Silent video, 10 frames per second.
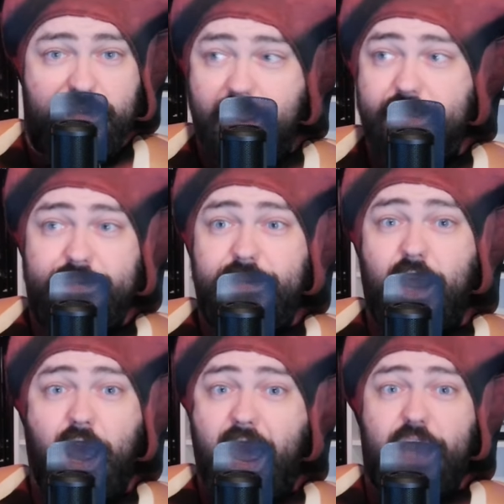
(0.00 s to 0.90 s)
Doesn't
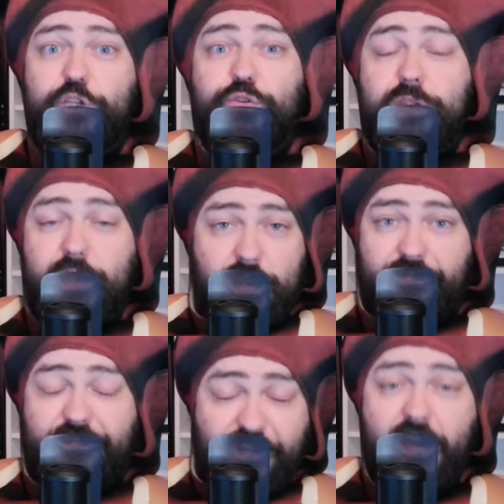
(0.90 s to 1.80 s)
actually
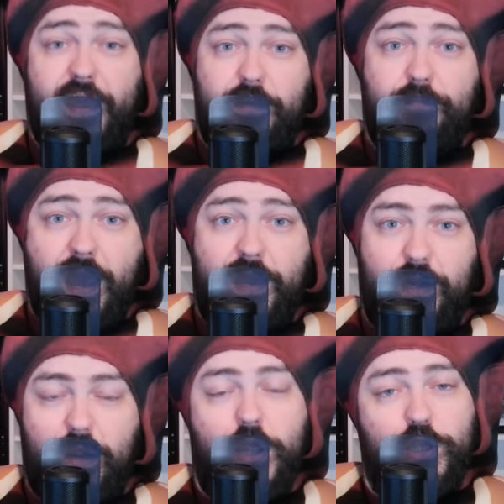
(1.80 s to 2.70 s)
fucking
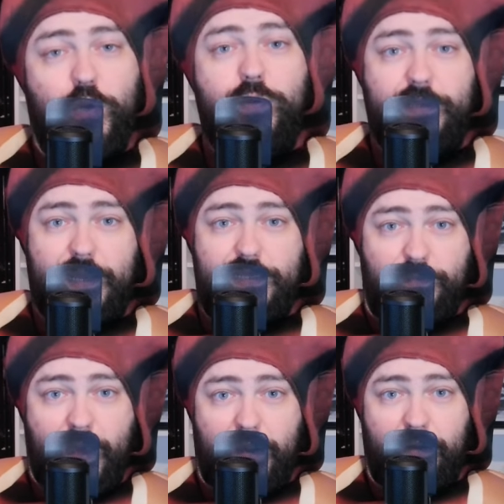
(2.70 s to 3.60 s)
matter. You know what does matter?